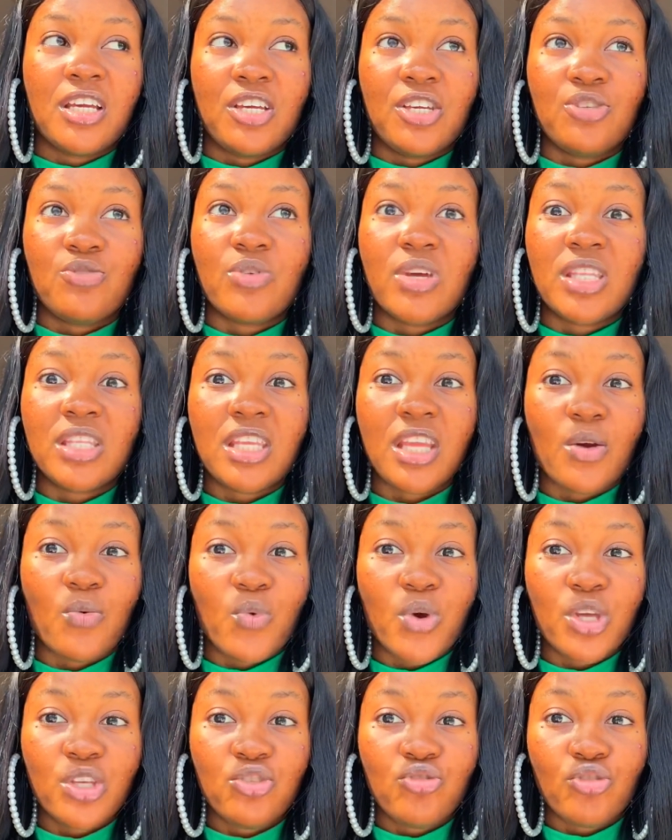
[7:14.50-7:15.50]
were there
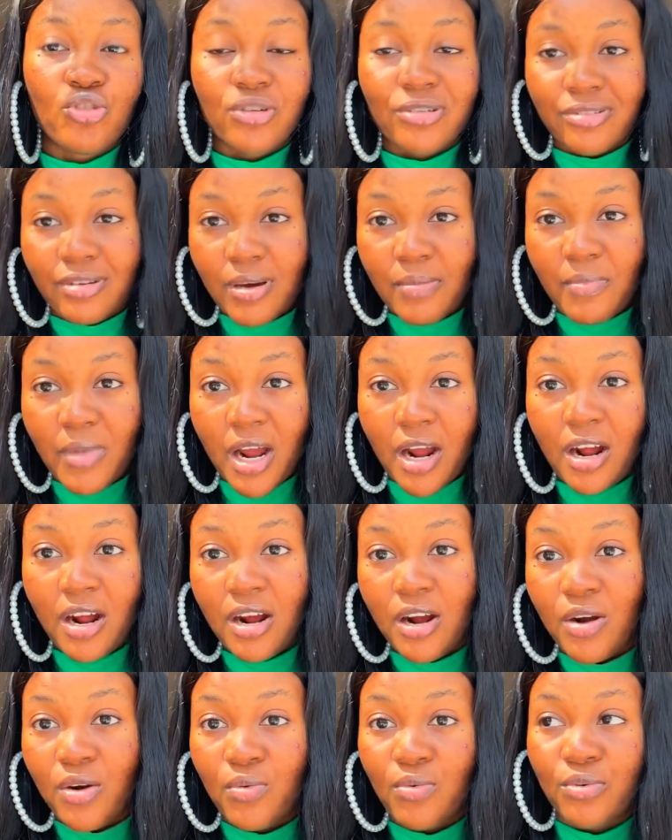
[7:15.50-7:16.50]
when your grandma
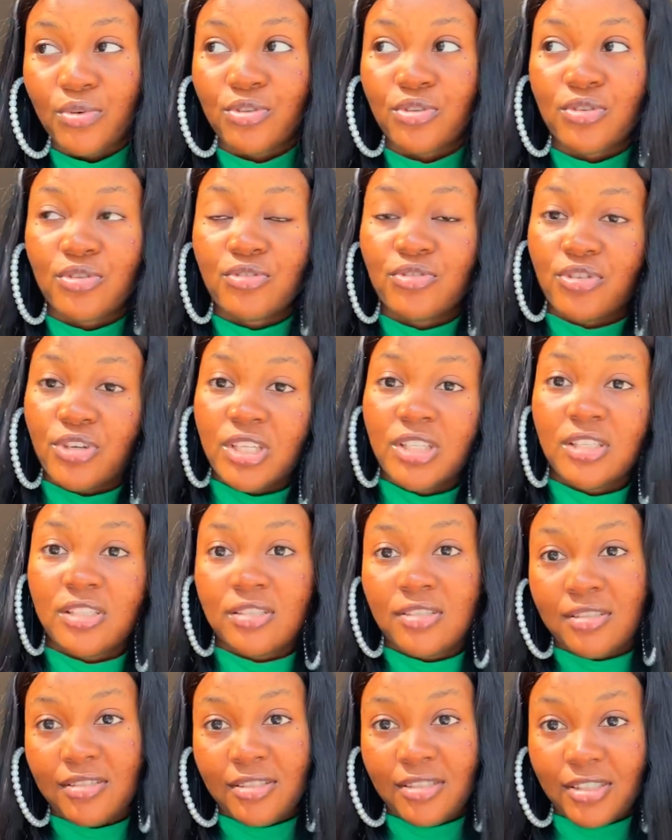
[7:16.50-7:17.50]
was
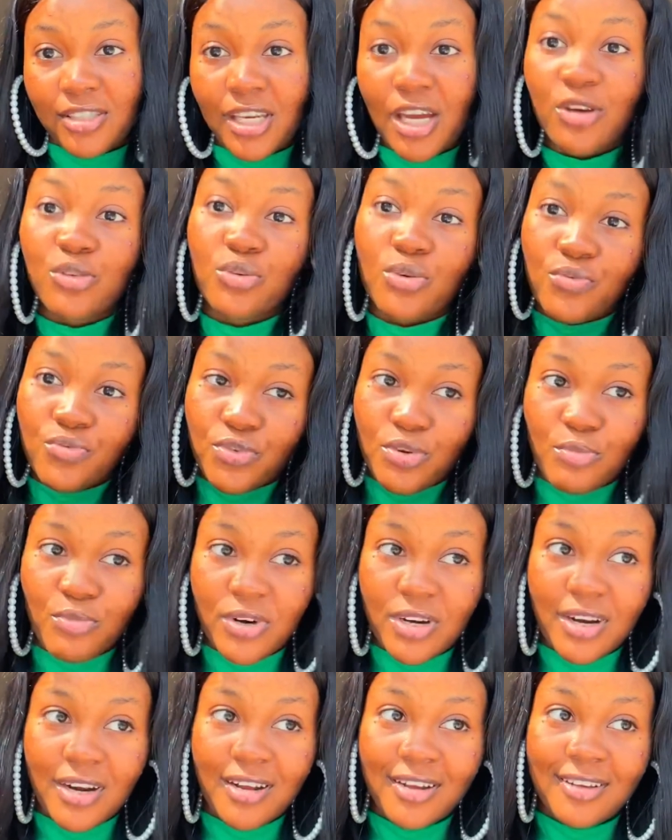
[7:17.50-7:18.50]
training the child of your
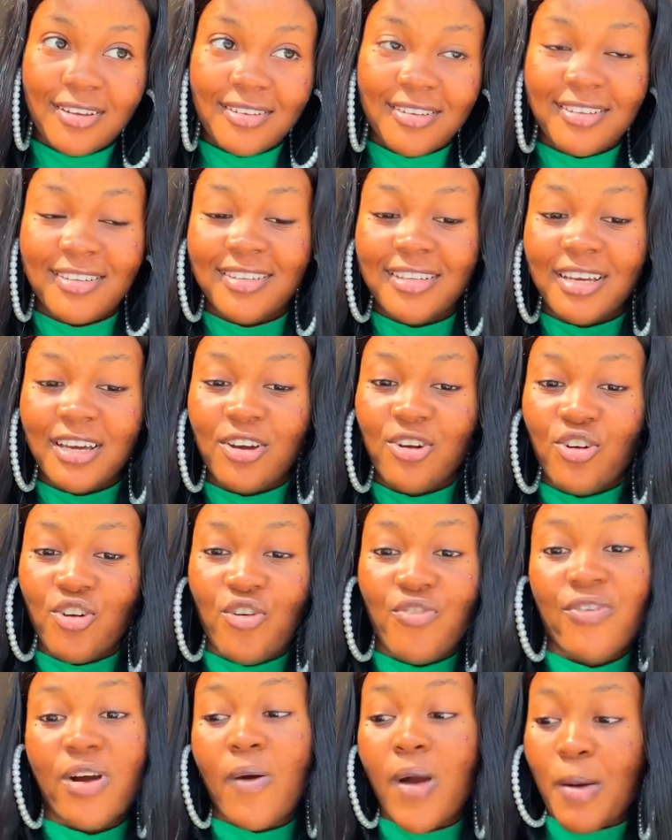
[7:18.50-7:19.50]
mother,
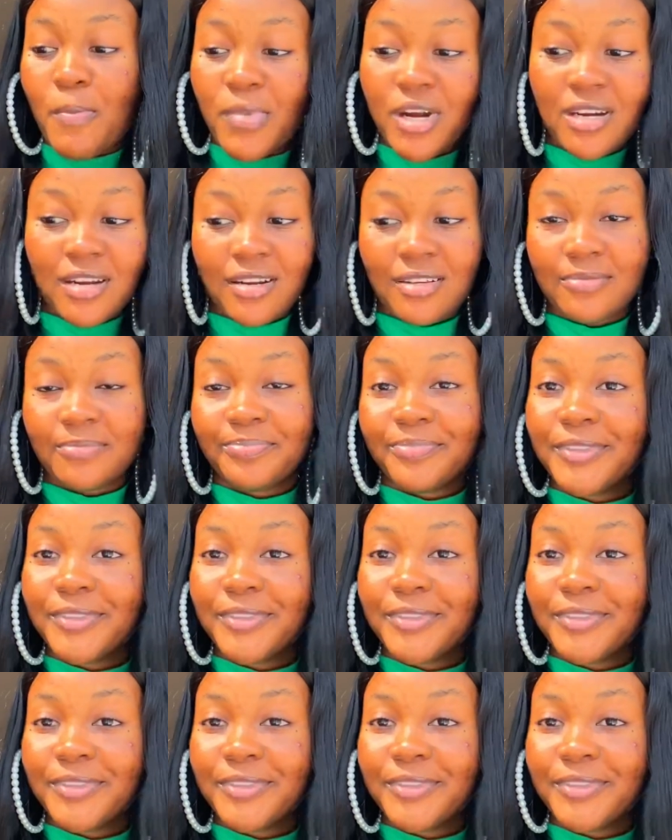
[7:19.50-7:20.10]
of our mother.